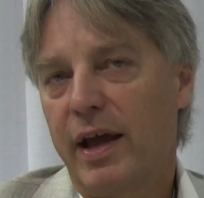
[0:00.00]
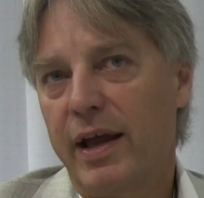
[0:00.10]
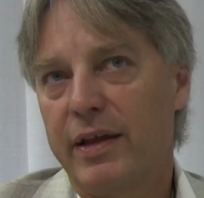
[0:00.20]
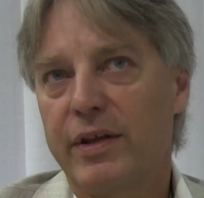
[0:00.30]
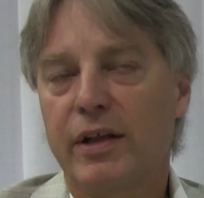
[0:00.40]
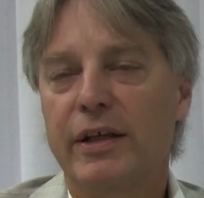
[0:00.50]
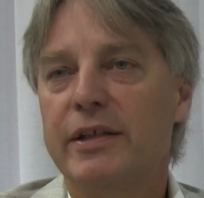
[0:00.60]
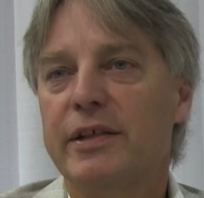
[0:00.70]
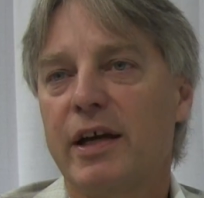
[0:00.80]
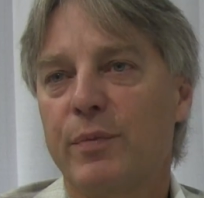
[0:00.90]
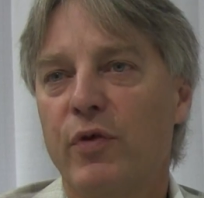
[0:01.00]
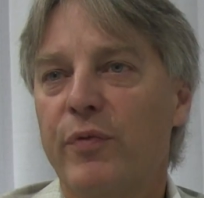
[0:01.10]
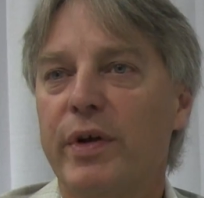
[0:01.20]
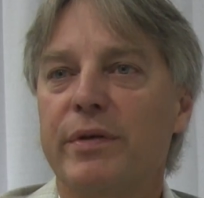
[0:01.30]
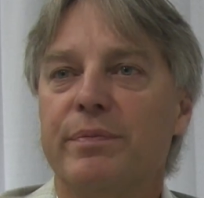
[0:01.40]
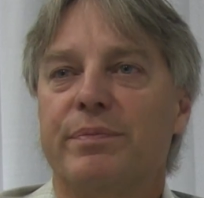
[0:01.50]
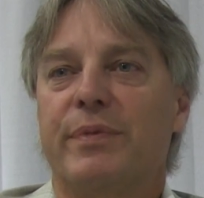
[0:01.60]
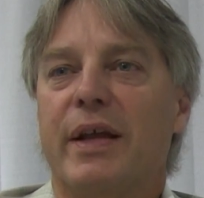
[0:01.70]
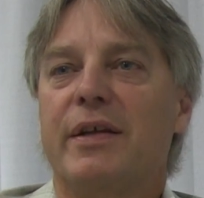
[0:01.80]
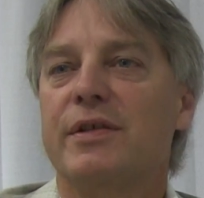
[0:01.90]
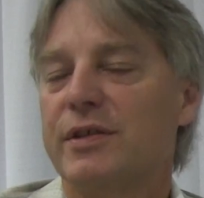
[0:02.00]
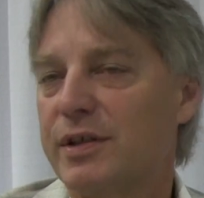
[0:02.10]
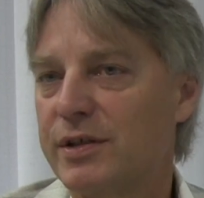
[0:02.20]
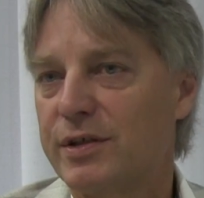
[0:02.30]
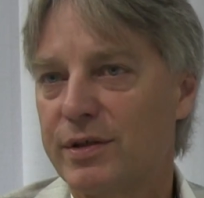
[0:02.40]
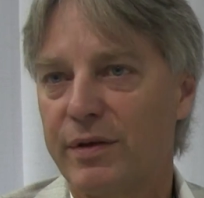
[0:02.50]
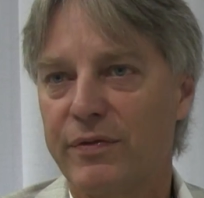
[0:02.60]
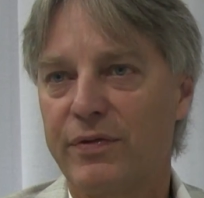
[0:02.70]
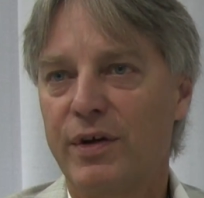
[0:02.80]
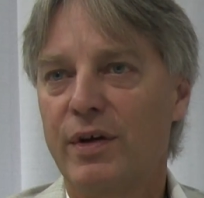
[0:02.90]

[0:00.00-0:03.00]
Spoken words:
and the clean tech movement that consists of